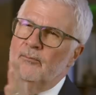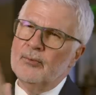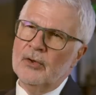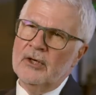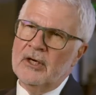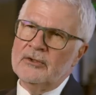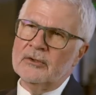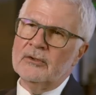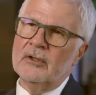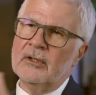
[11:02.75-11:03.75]
Put it in
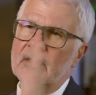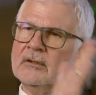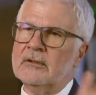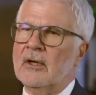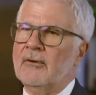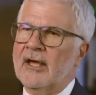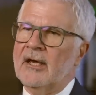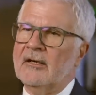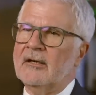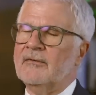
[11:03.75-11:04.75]
your cooking, don't
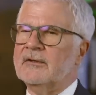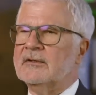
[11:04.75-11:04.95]
add it at the